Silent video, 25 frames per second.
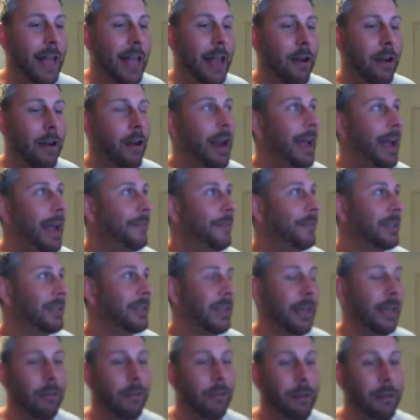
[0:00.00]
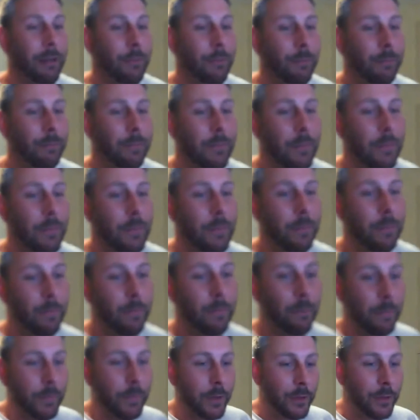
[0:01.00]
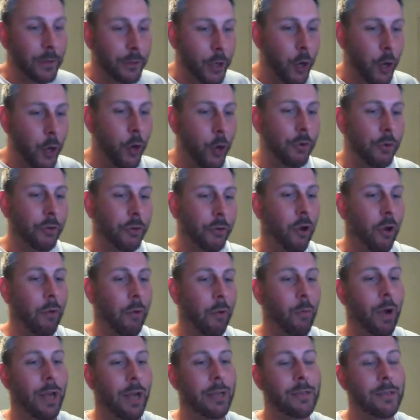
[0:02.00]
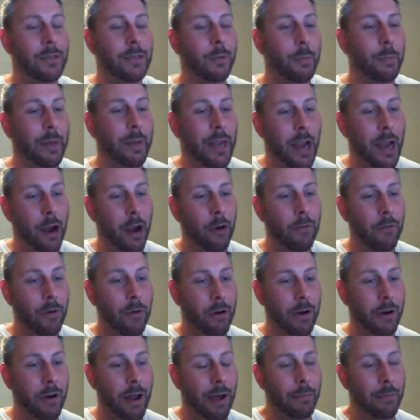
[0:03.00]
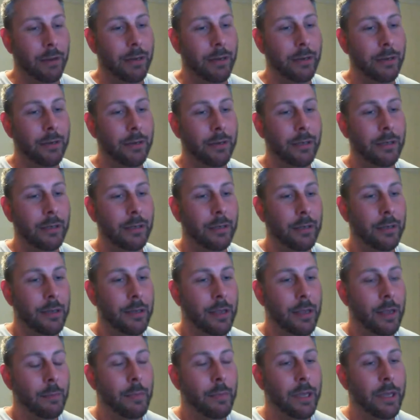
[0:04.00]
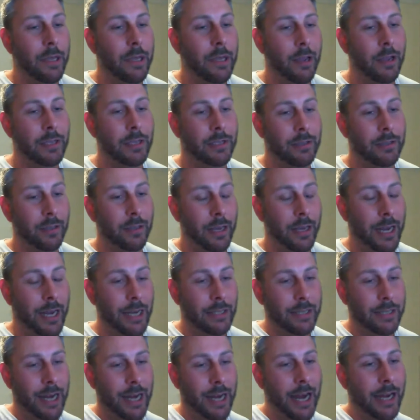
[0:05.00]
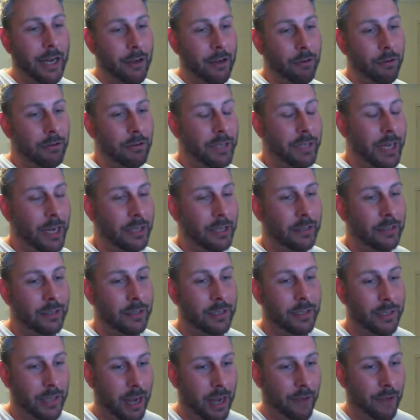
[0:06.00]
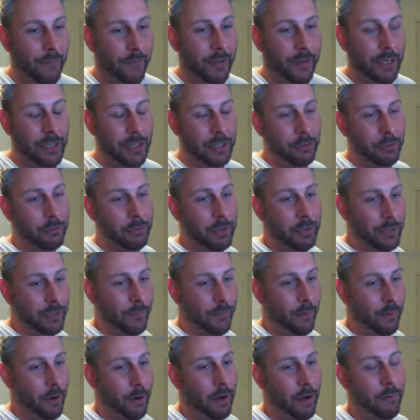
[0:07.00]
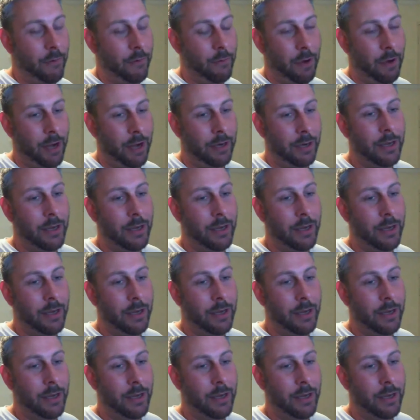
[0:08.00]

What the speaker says: I'd have to say, like, the two top ones would be L. Ron Hubbard, because he's taking on Tesla's stuff and he's doing this for everyone.